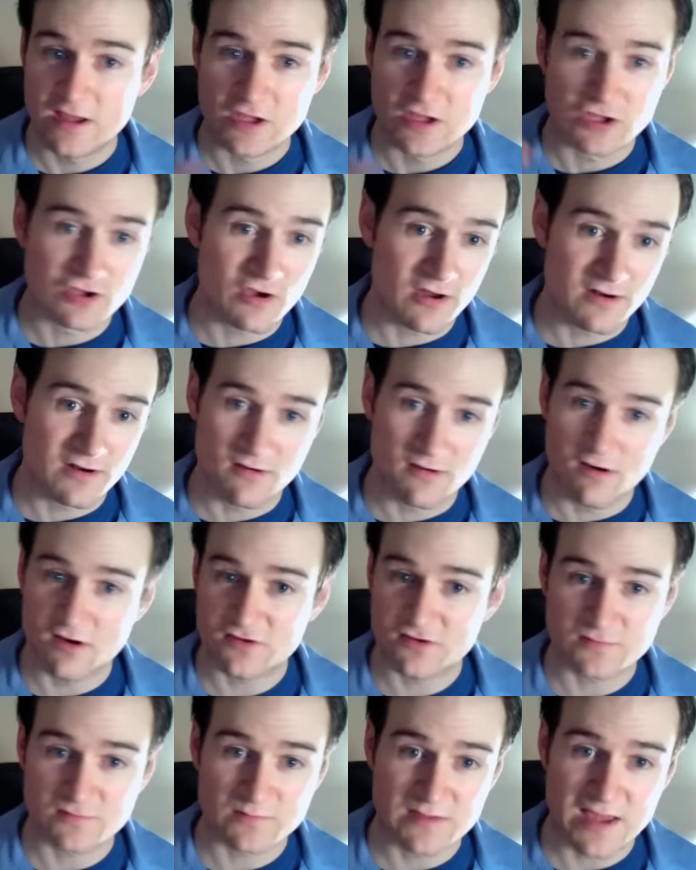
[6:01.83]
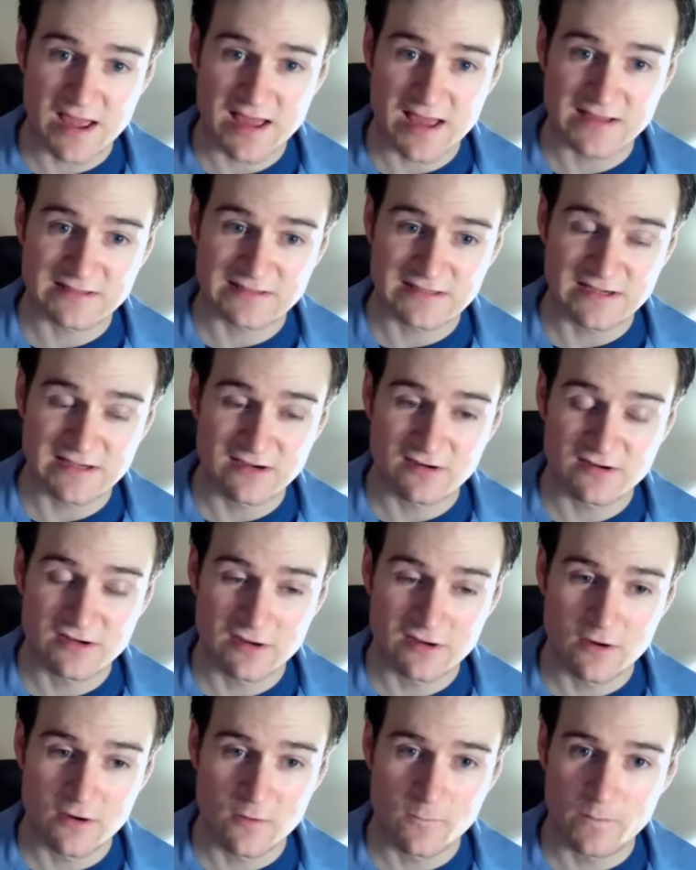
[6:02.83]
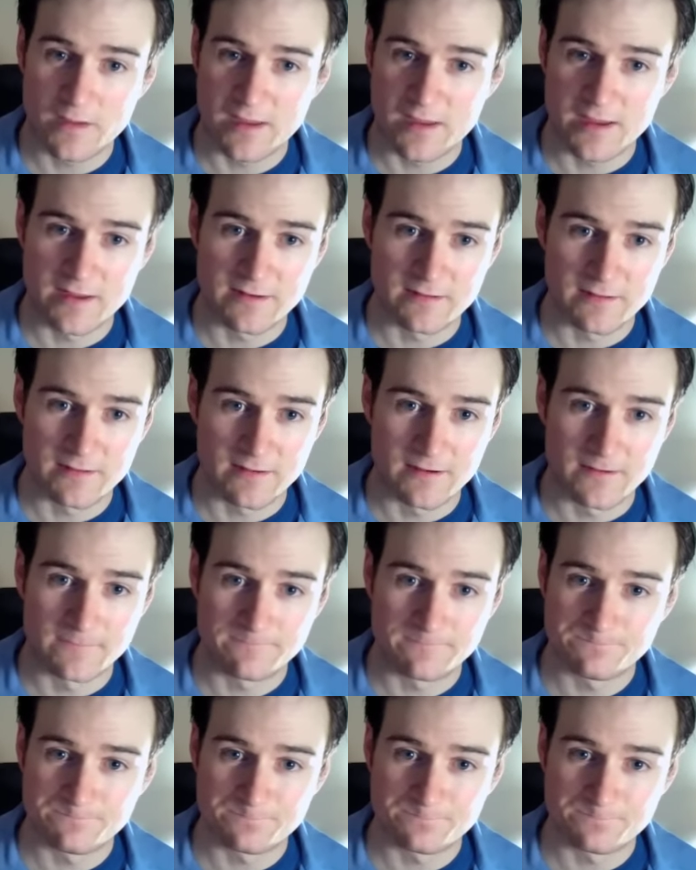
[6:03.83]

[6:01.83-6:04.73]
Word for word: You got an awesome cast here, you know, and uh,